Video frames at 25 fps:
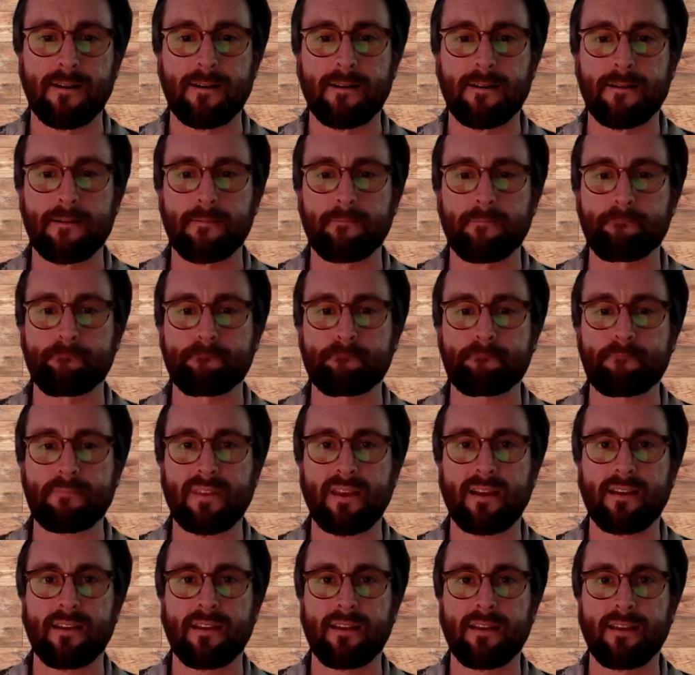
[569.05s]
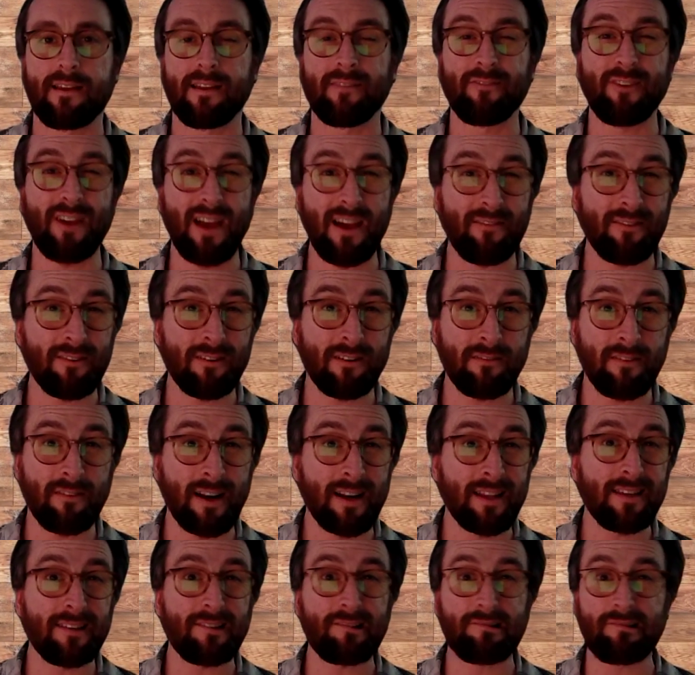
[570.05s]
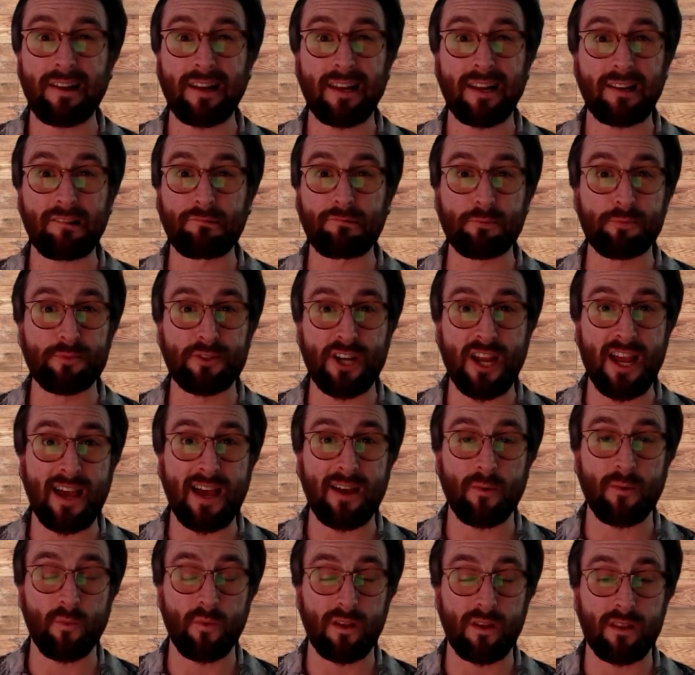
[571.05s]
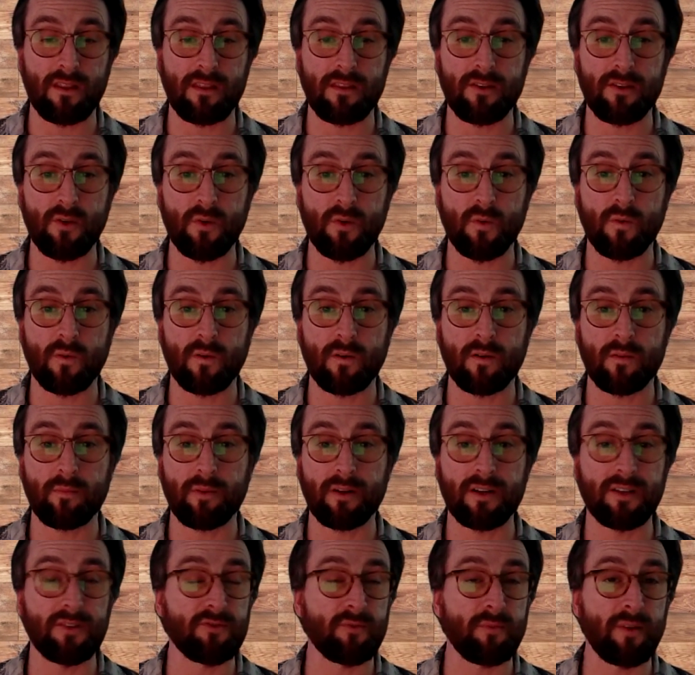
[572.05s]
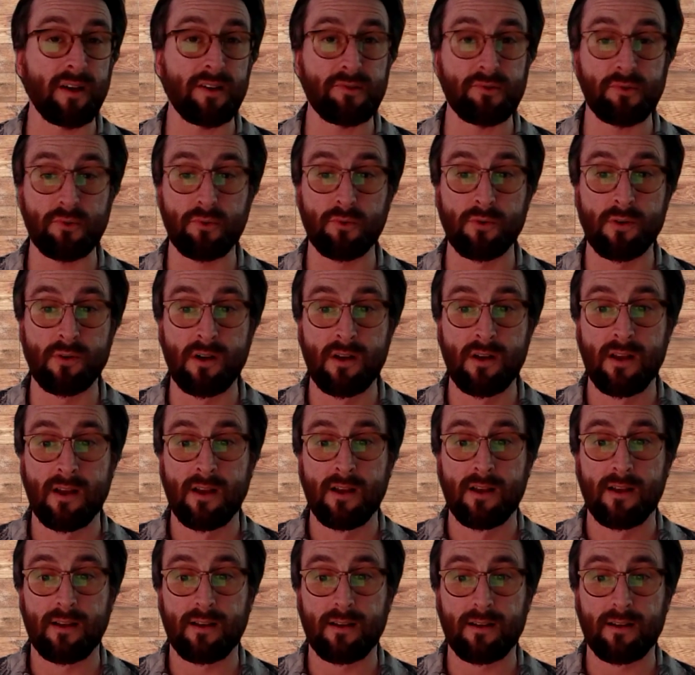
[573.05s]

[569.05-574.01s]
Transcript: Um, and if you haven't already, create a group chat with your buddies from high school